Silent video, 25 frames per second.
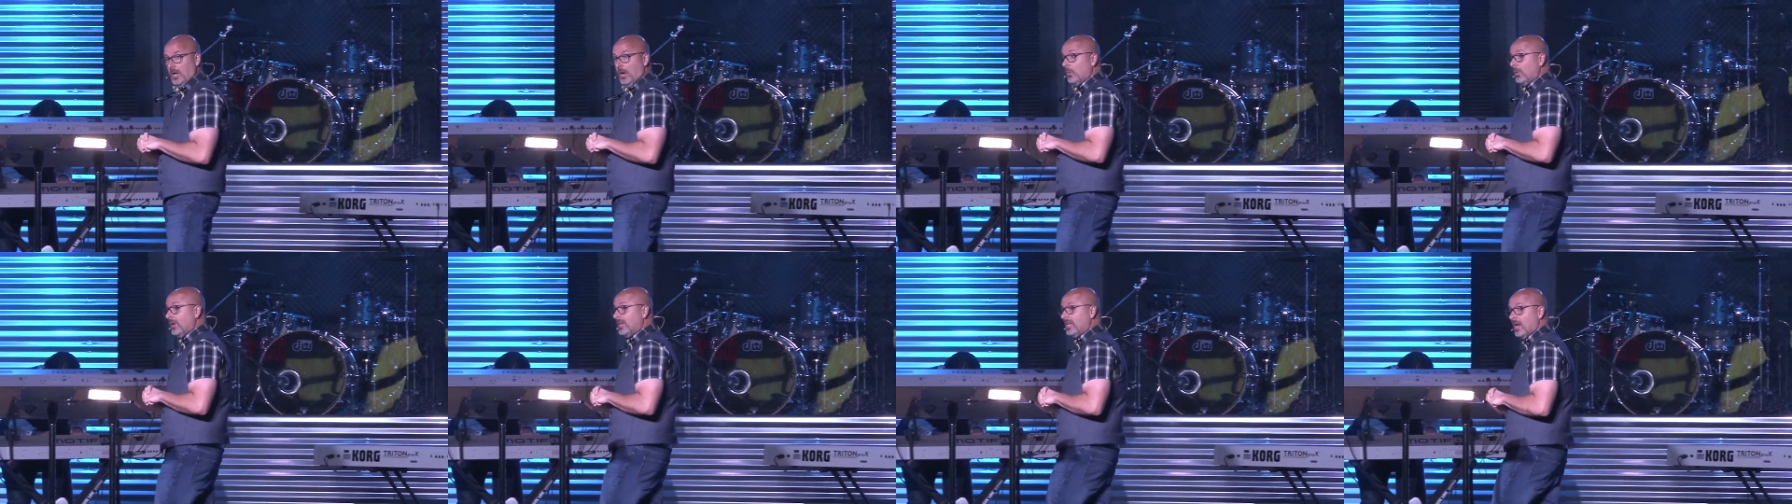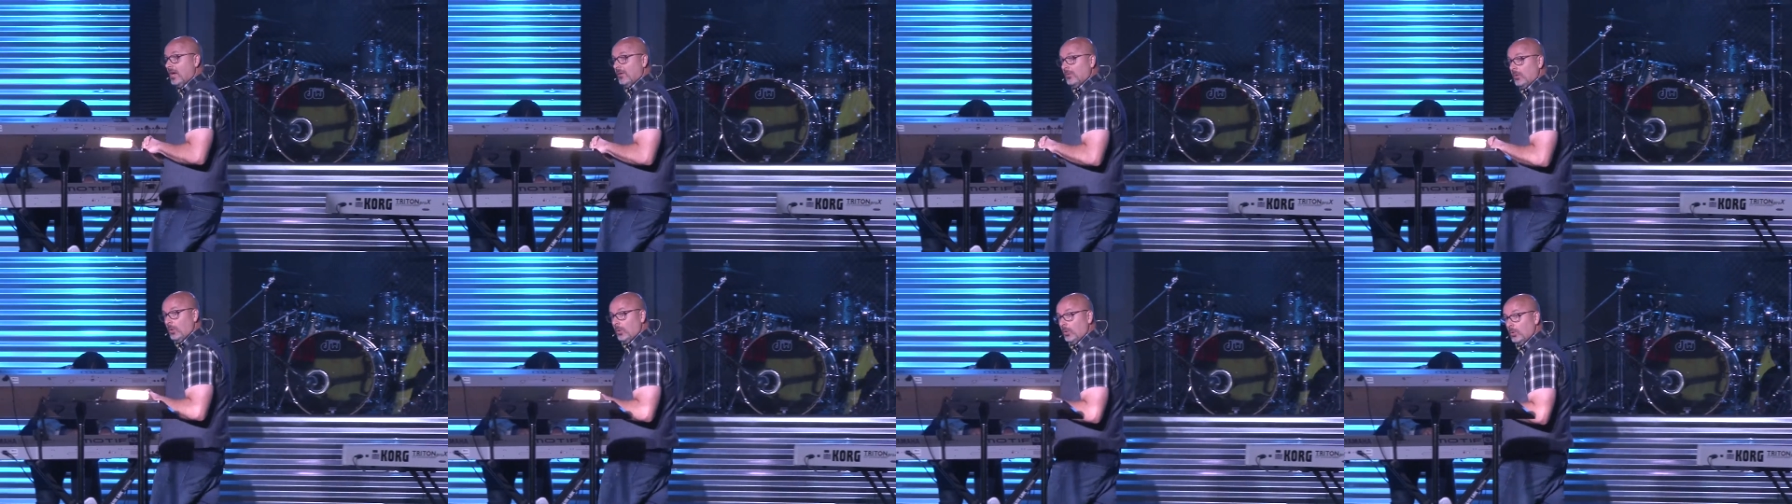When you
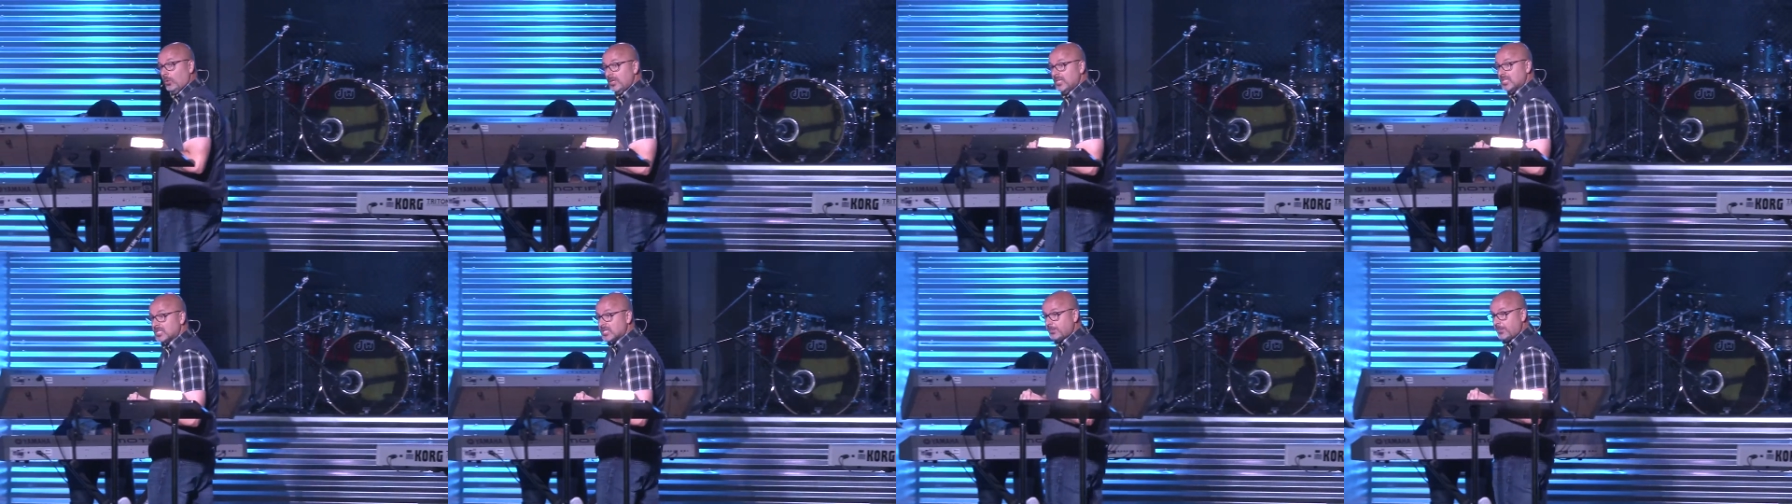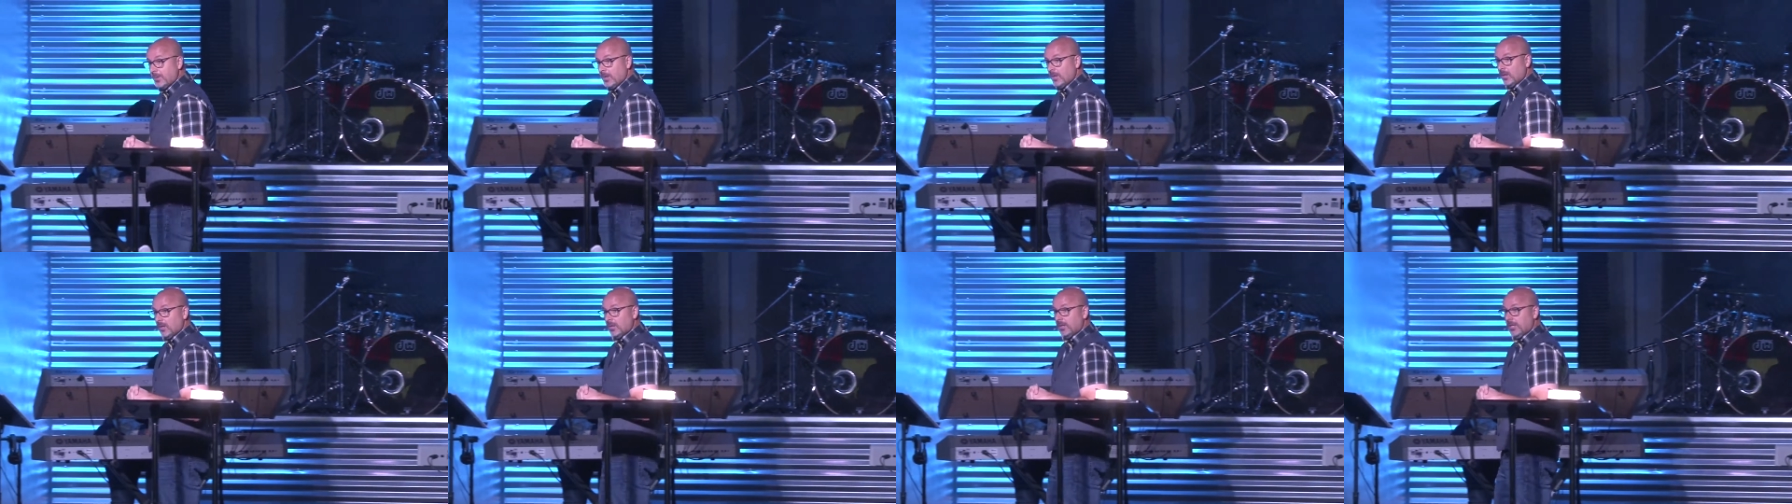have Holy
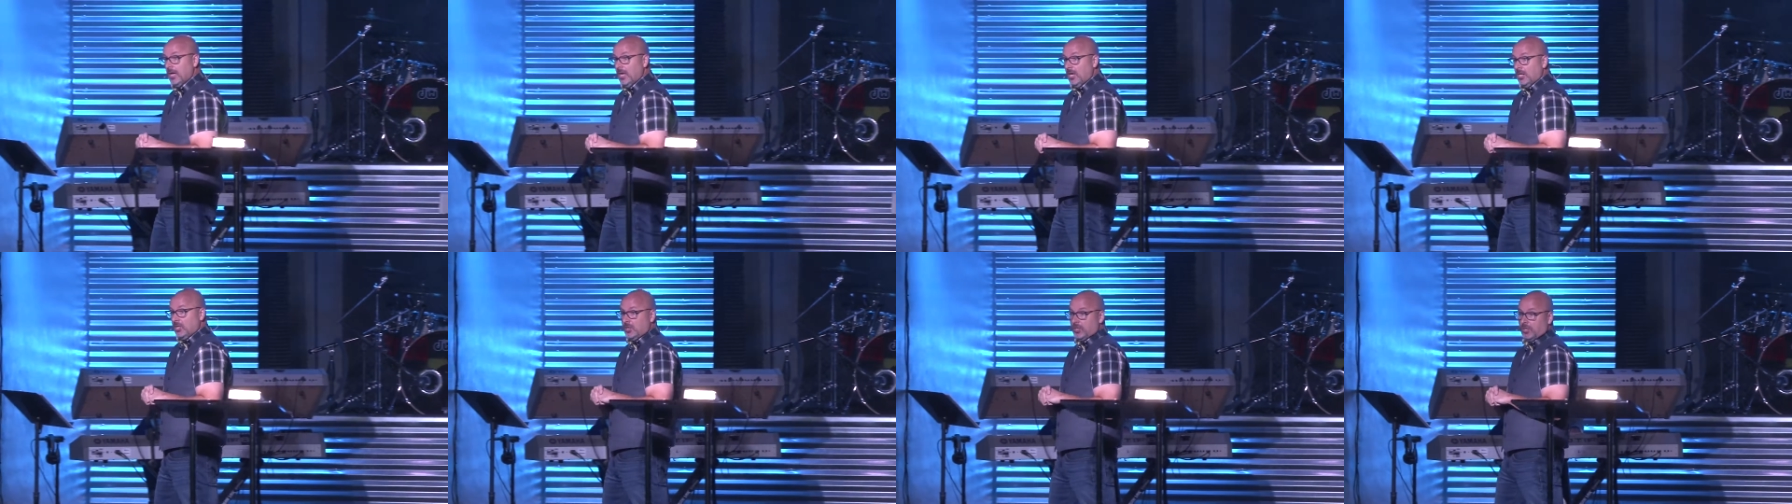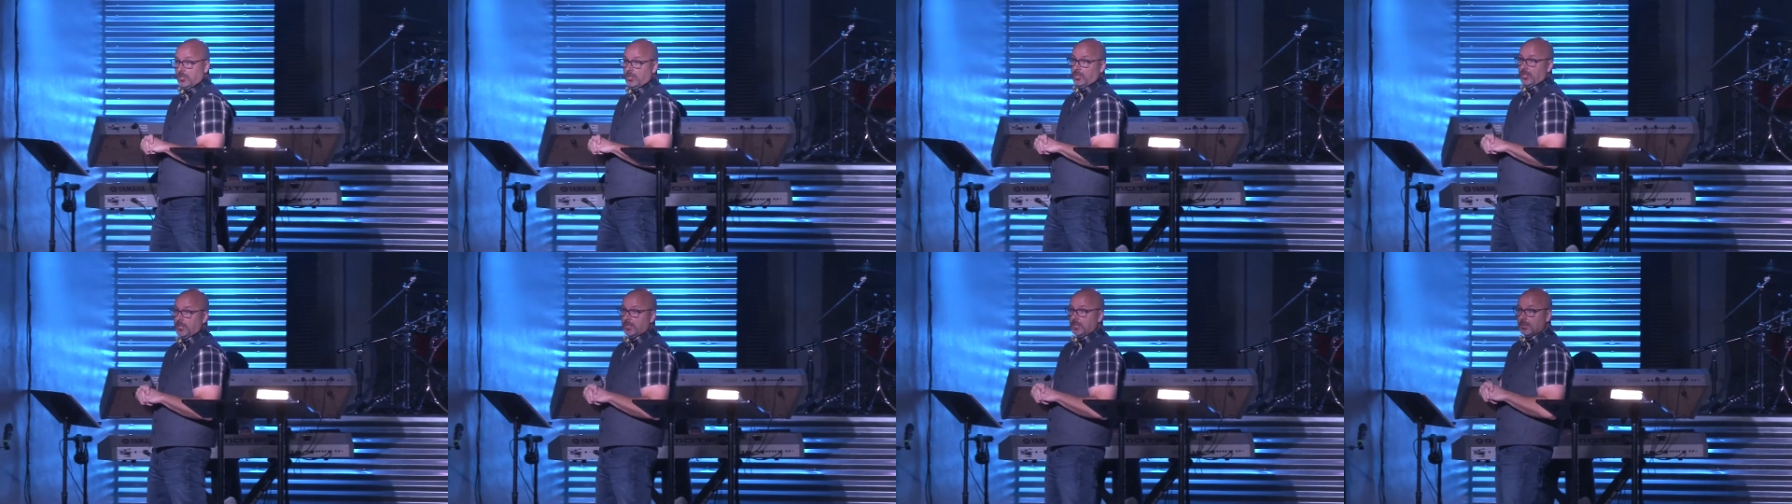Spirit,
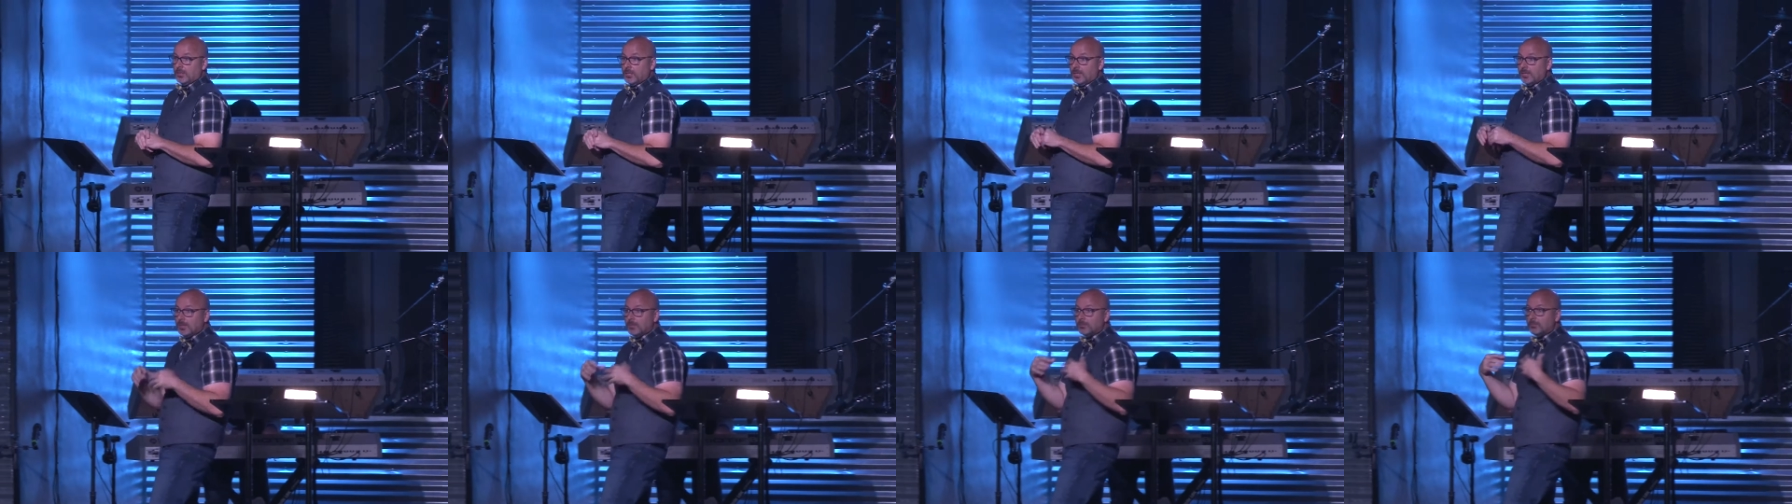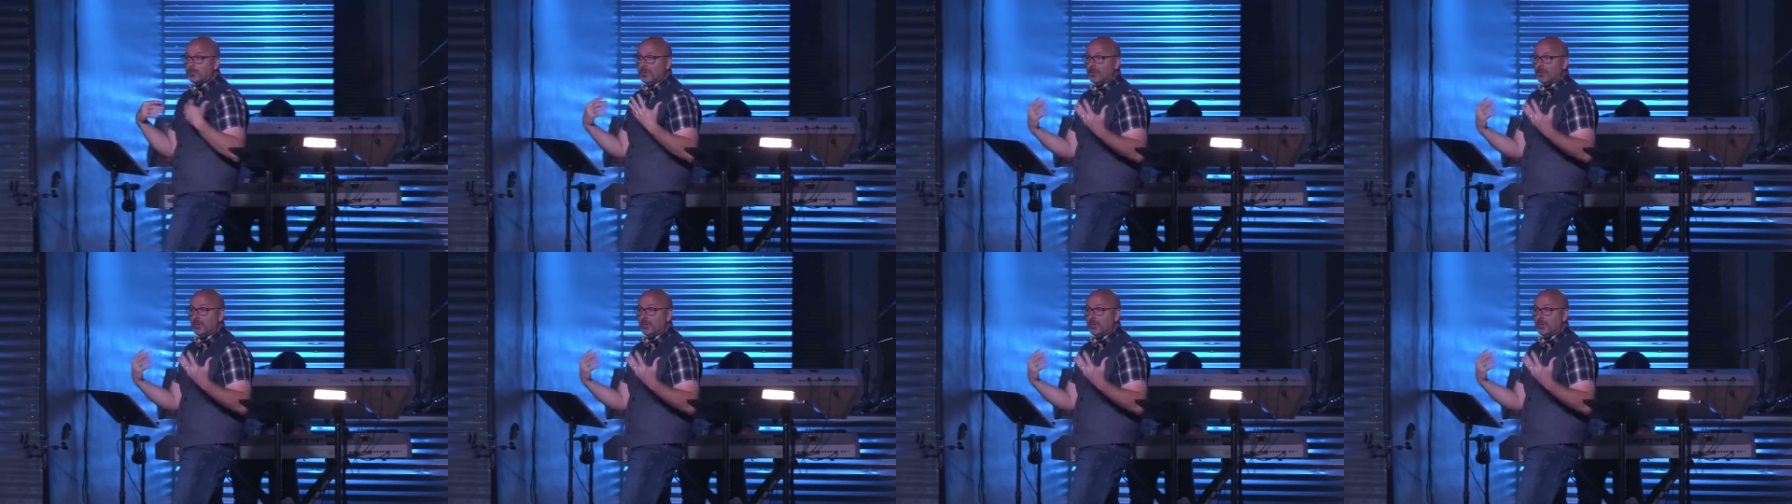you're going to